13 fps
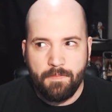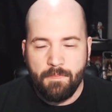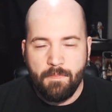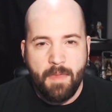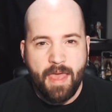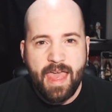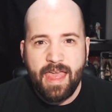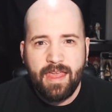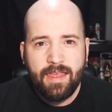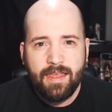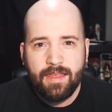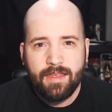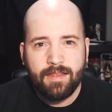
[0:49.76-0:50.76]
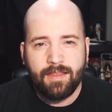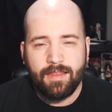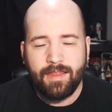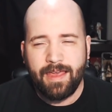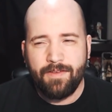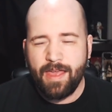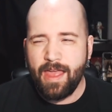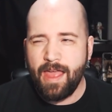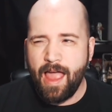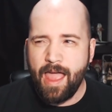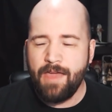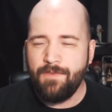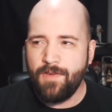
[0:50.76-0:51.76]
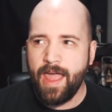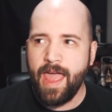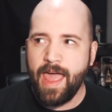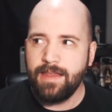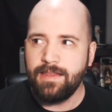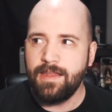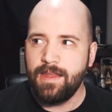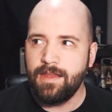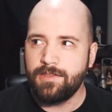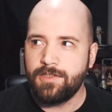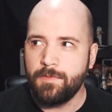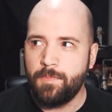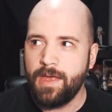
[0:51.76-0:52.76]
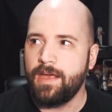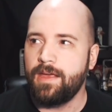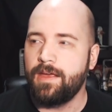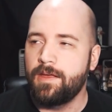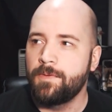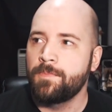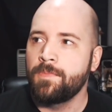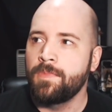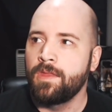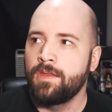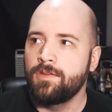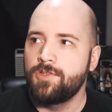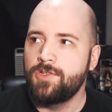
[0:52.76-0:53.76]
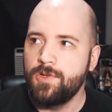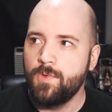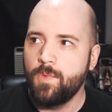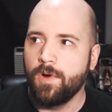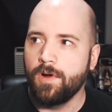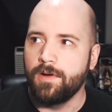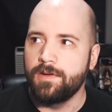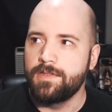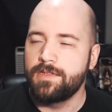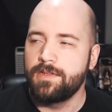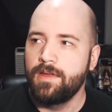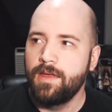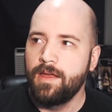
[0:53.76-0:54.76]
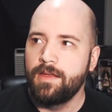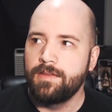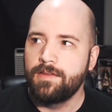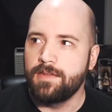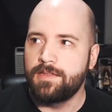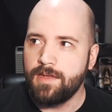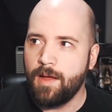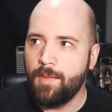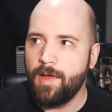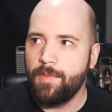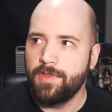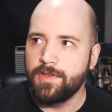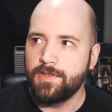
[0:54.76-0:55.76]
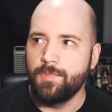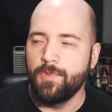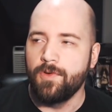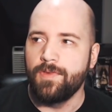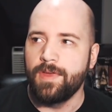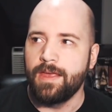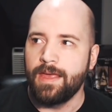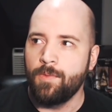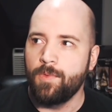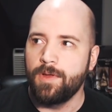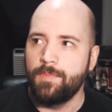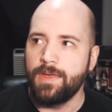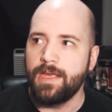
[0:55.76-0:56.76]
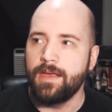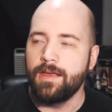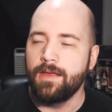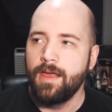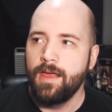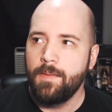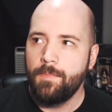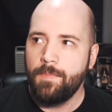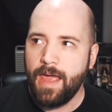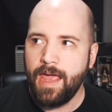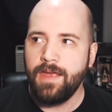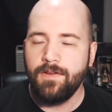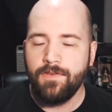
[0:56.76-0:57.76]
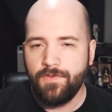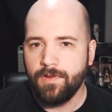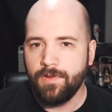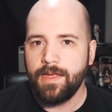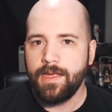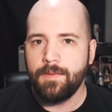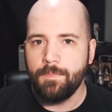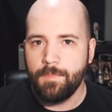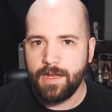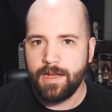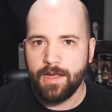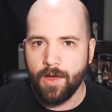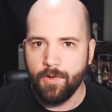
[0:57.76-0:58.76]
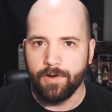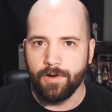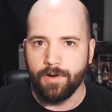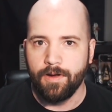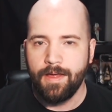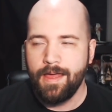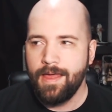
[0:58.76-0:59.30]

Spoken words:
Meh? Like, if I had to pick two words to sum up this movie, it would be painfully mediocre.